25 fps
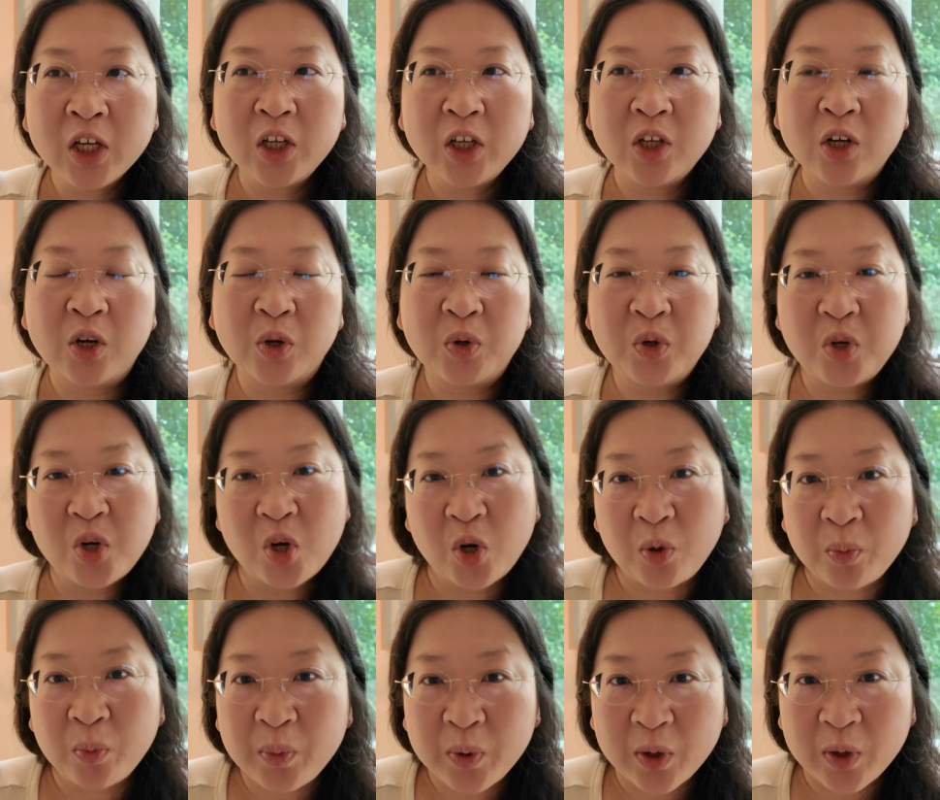
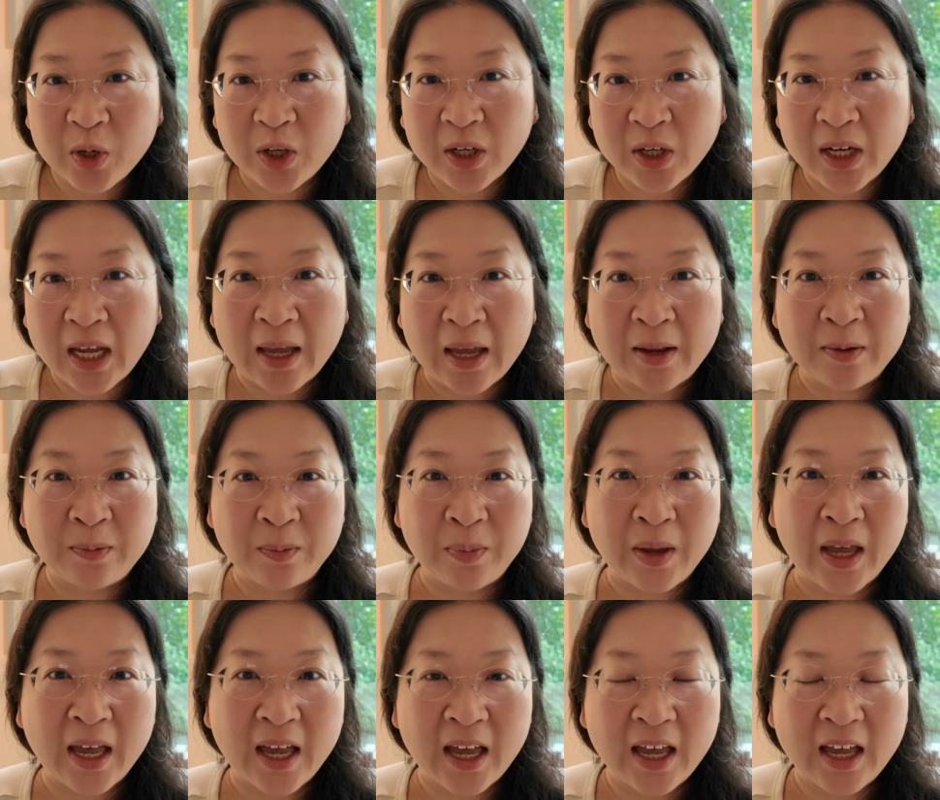notebook and
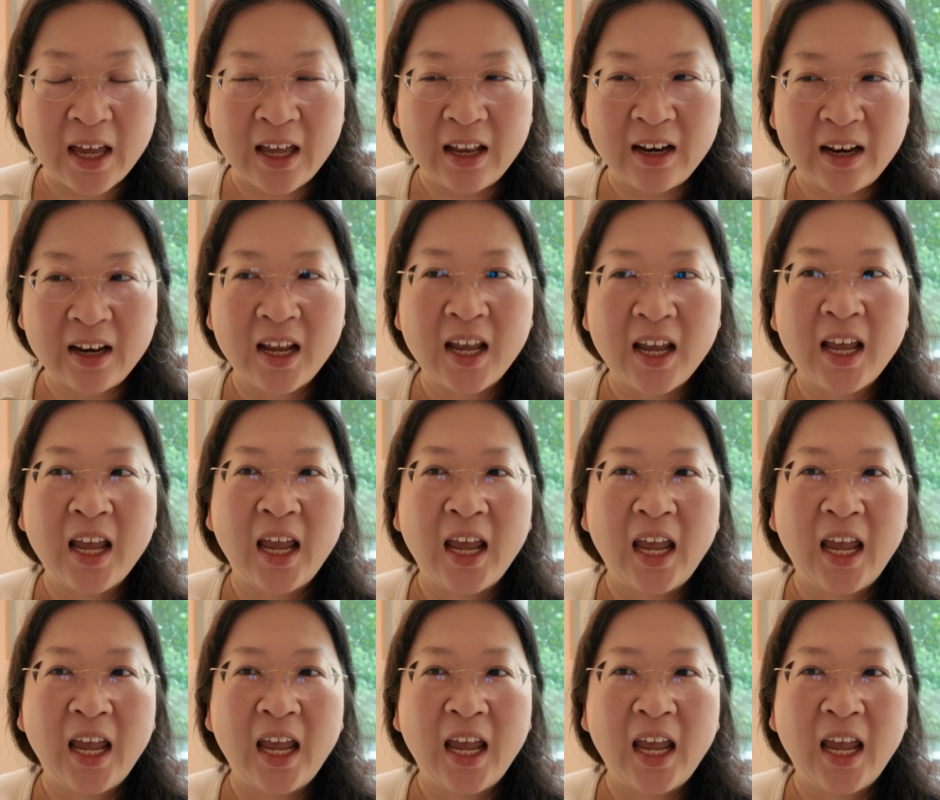pen.